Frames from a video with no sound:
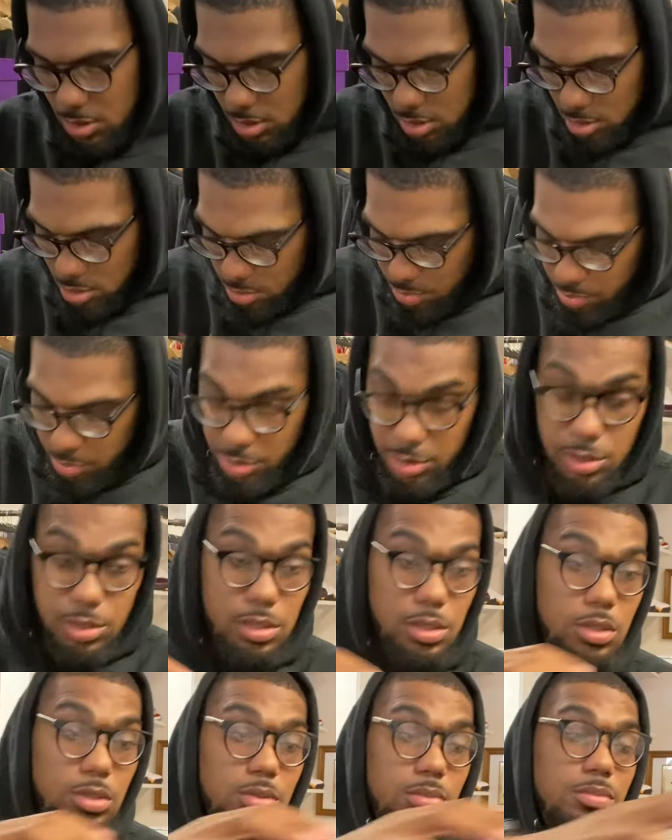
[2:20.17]
That's pretty
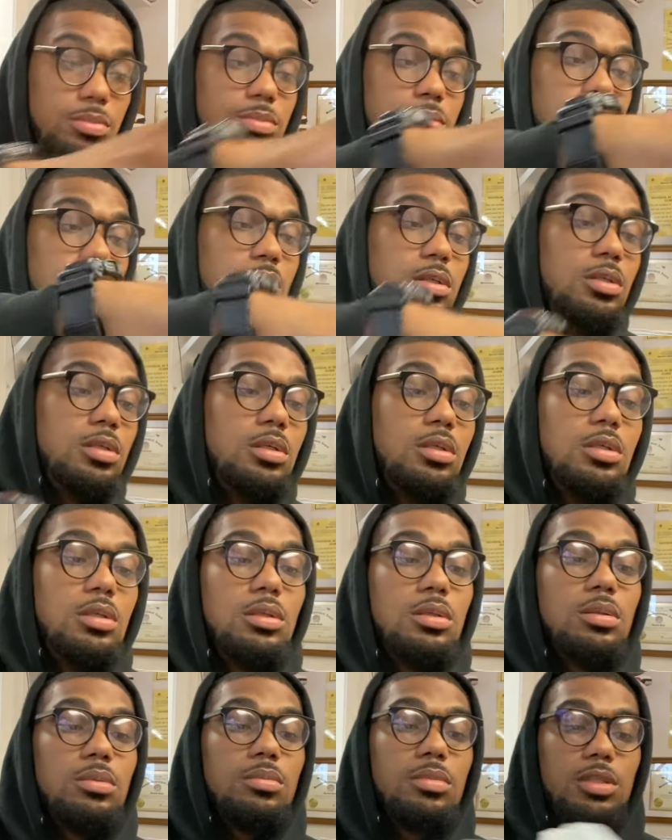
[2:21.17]
dope.
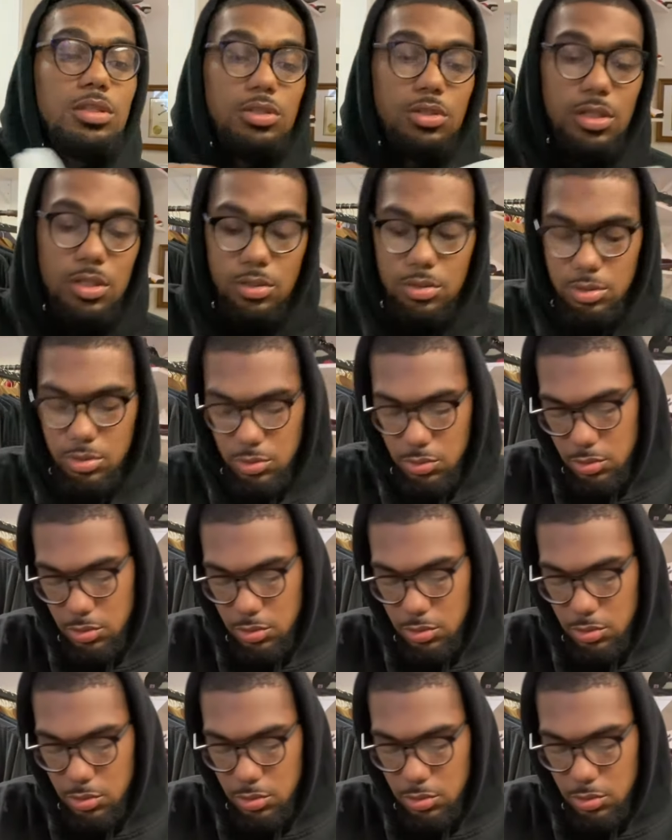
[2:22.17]
Make sure I don't